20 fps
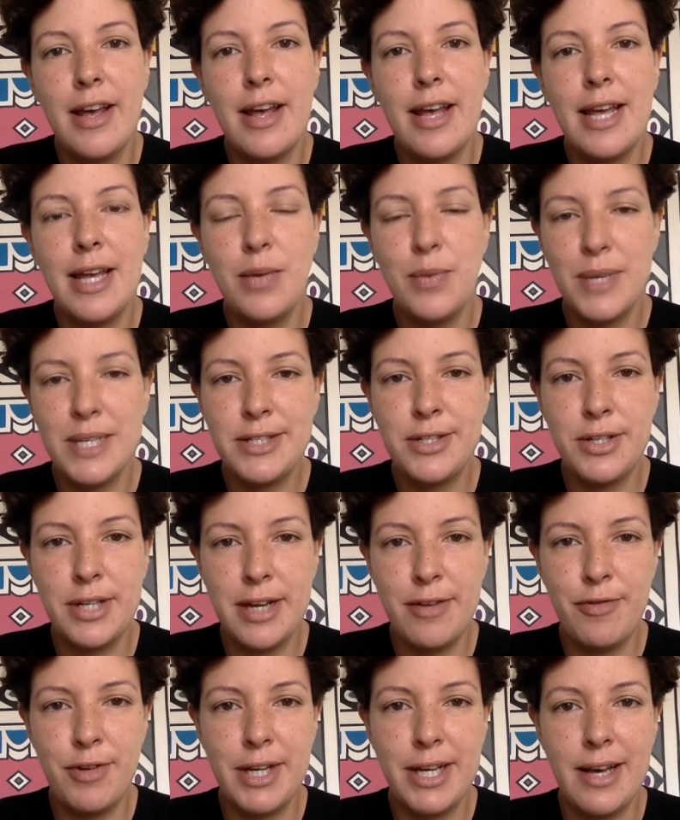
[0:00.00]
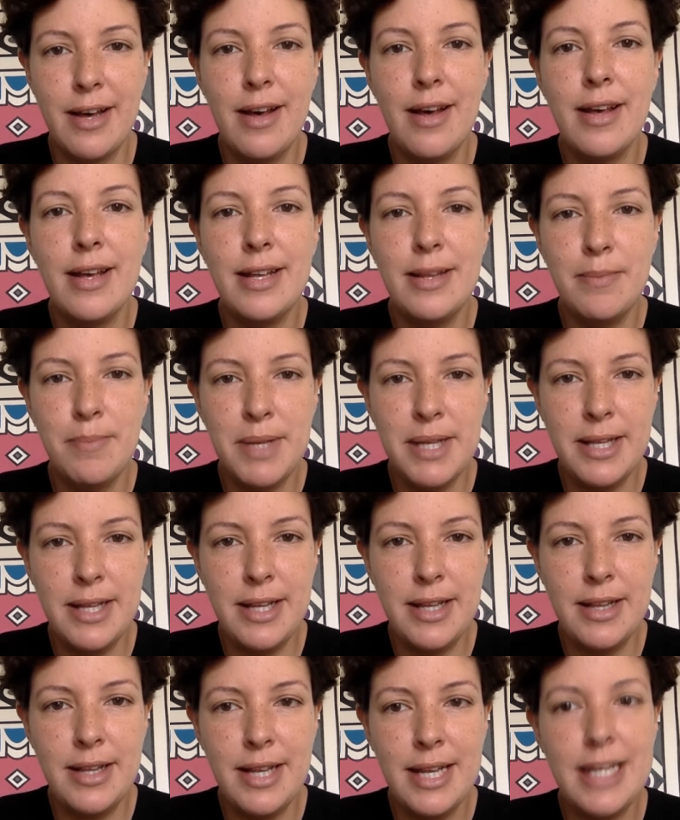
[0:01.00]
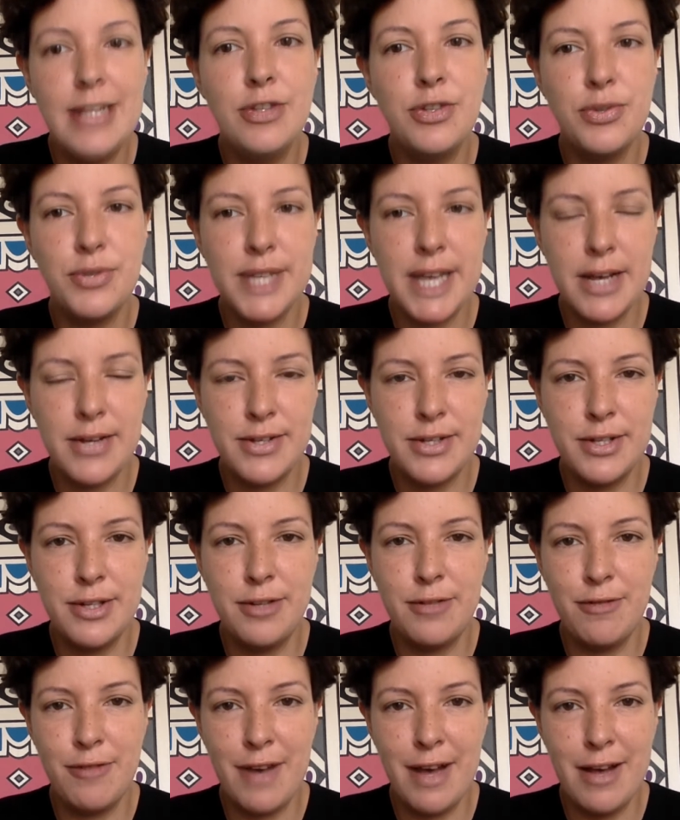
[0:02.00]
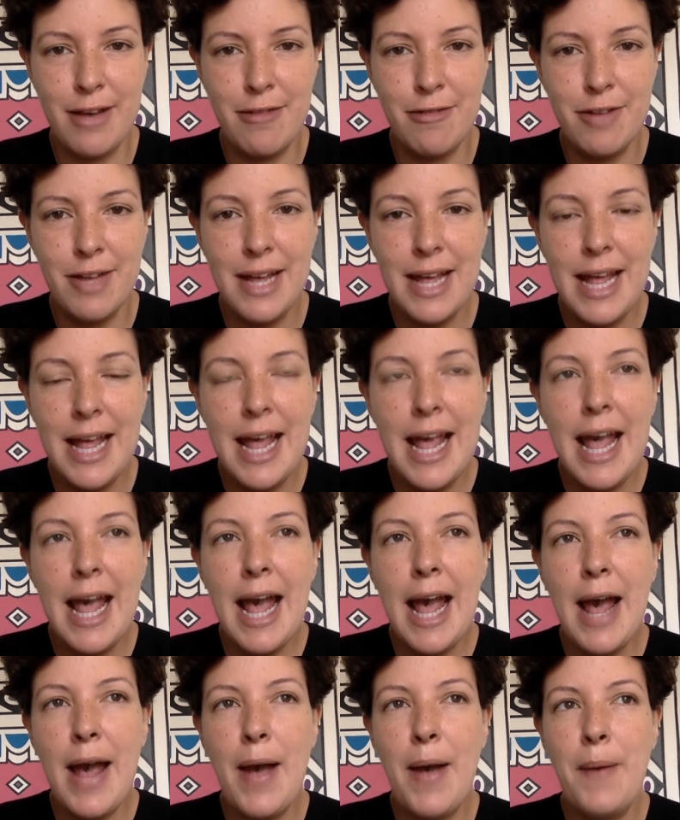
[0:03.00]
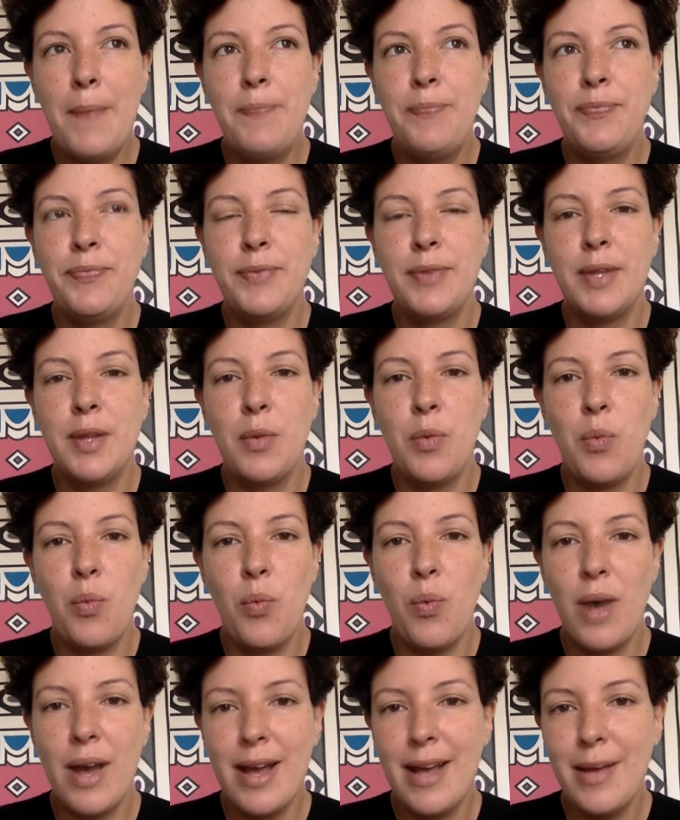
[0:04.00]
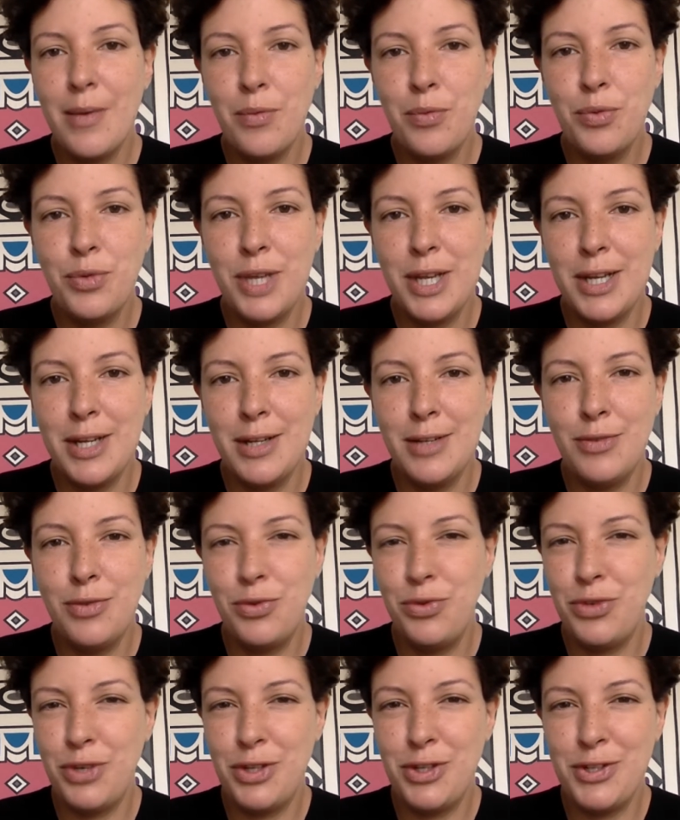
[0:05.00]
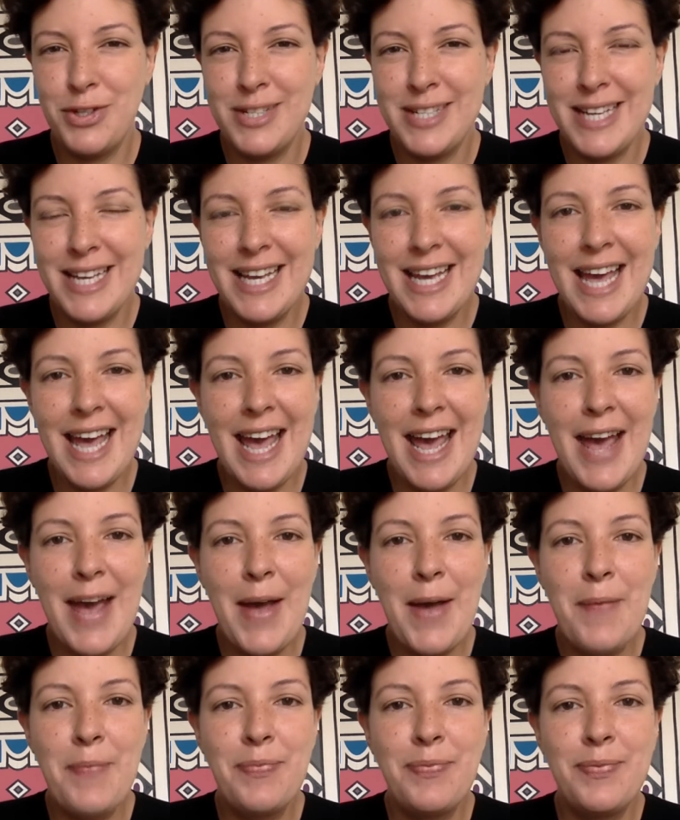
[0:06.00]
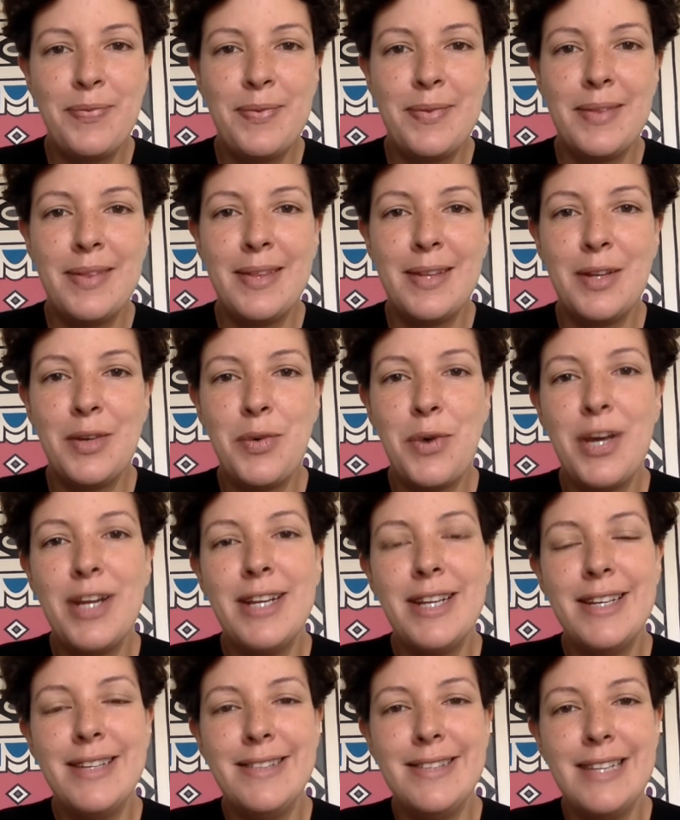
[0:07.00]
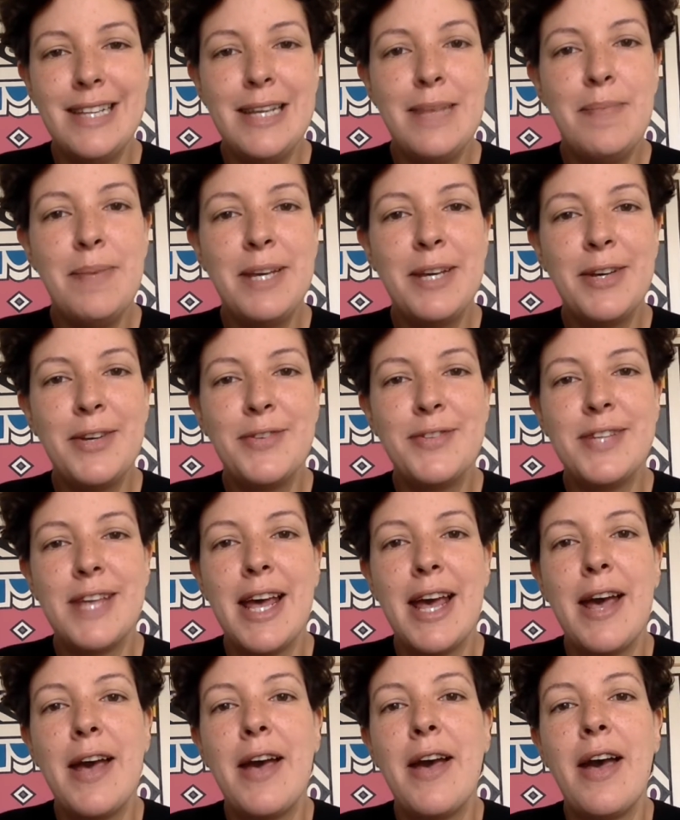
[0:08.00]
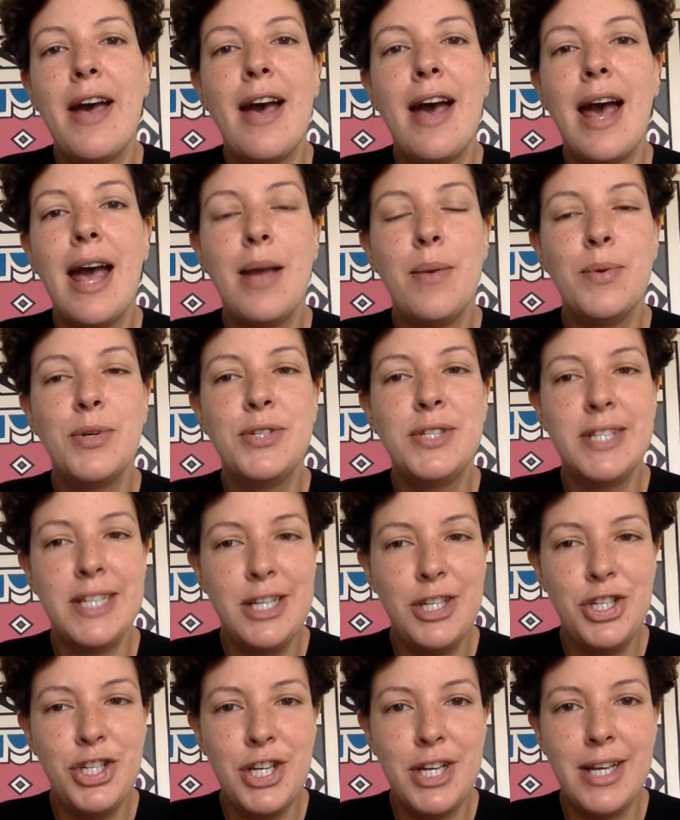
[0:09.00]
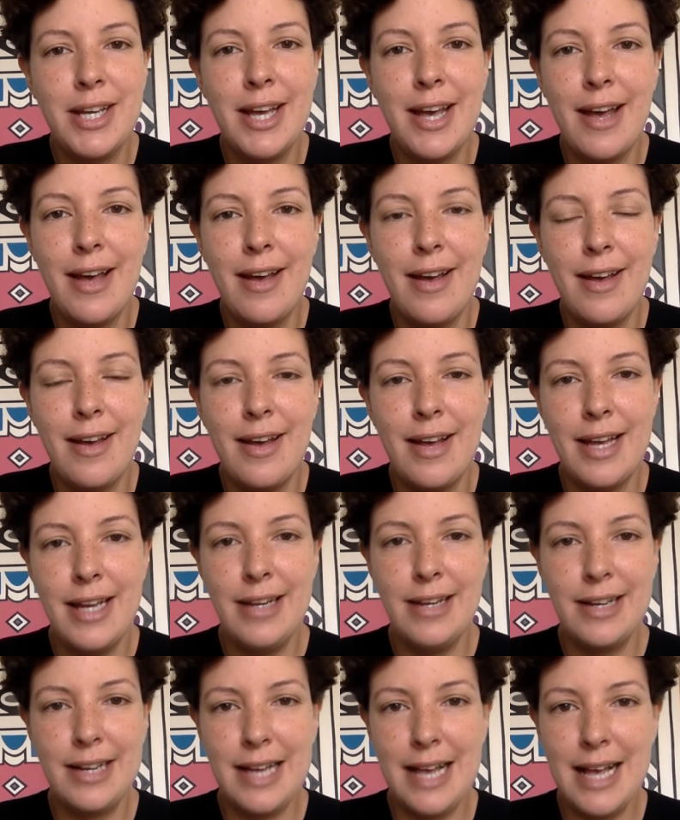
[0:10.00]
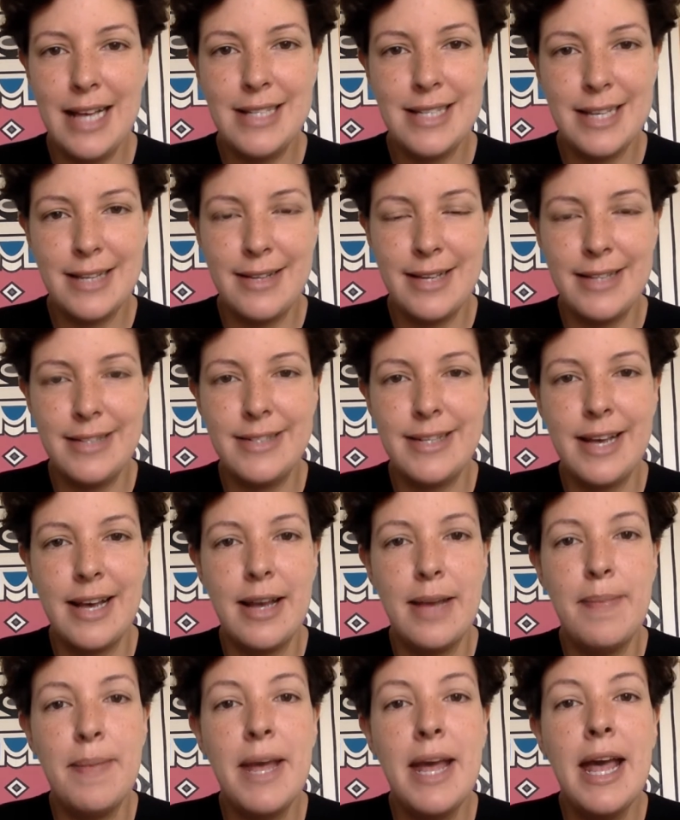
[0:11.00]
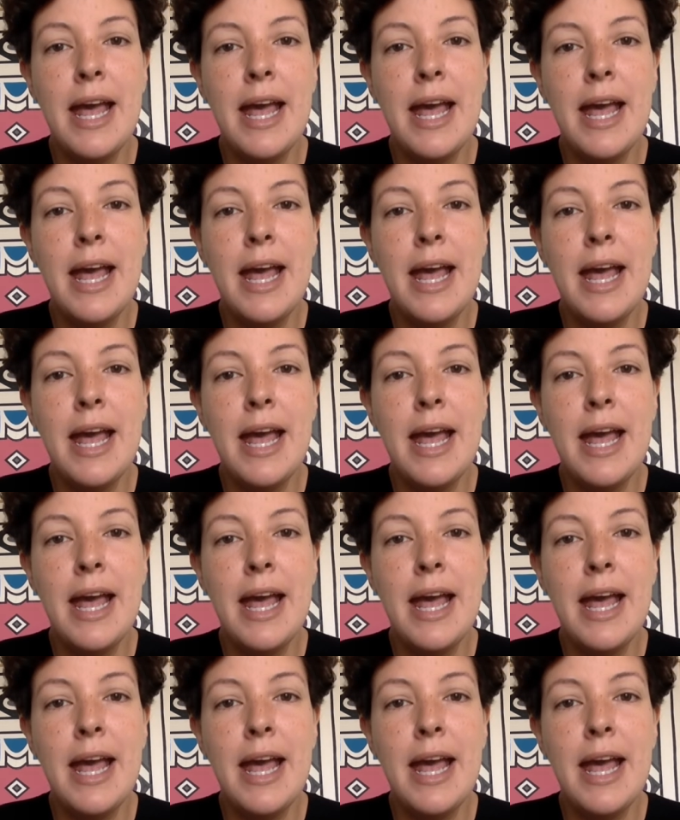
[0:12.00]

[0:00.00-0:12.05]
in Western Africa, in Benin, in 2005. Why would I do such a thing? Quite easily, because I was teaching in a class at that time